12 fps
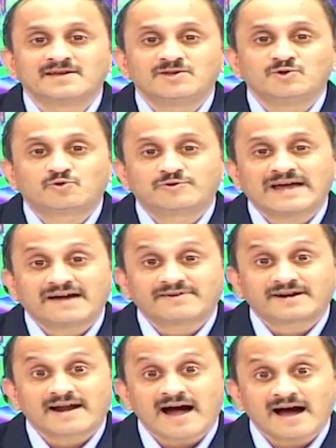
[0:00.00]
you could have
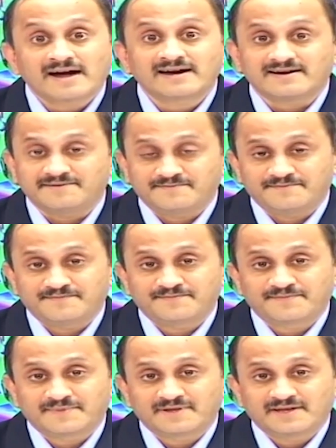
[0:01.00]
a raga
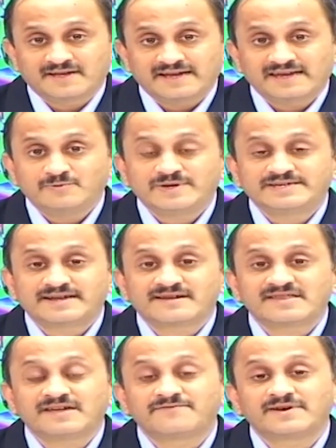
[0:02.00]
in which there are
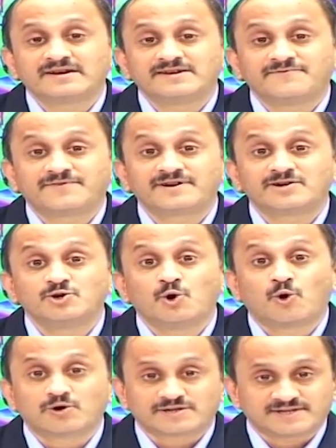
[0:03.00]
several different
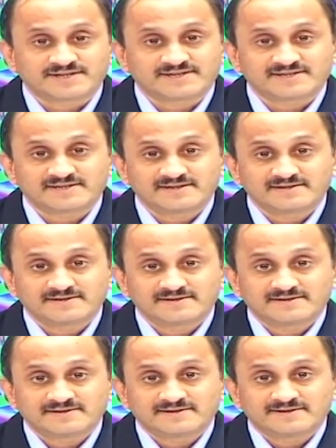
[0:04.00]
notes,
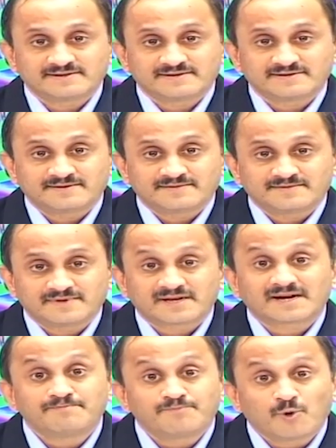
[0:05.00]
the
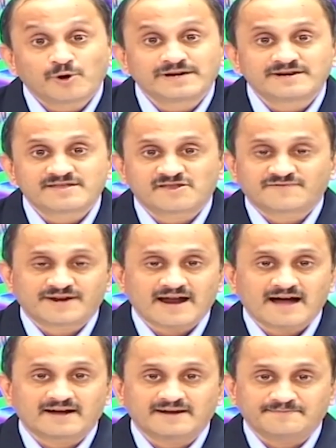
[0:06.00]
components of the
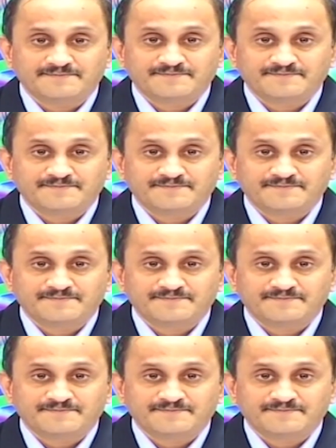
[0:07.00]
raga.